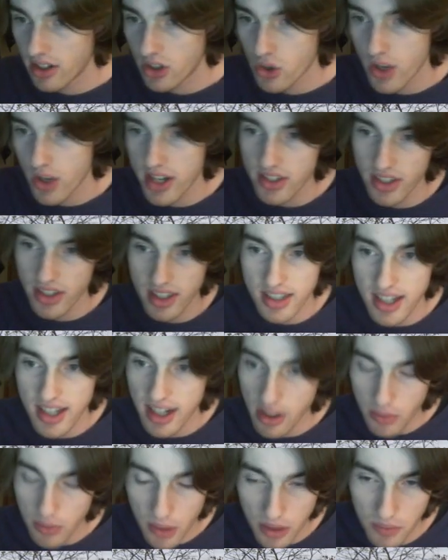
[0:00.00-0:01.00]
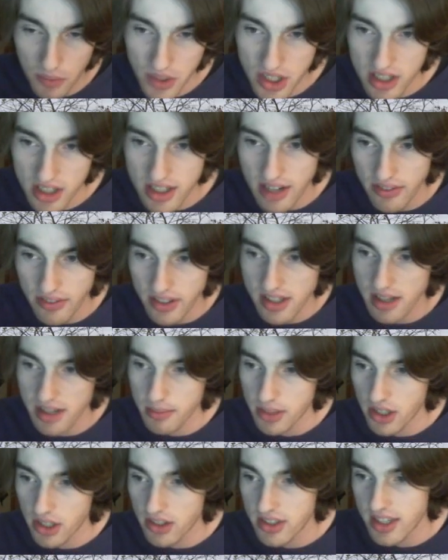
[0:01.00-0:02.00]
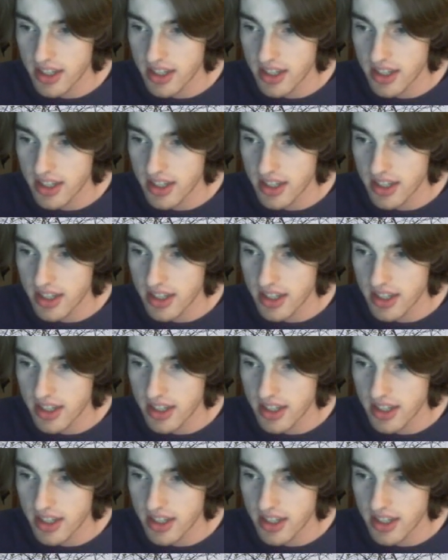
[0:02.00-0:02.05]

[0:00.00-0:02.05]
trees on the side of the road, which is definitely something you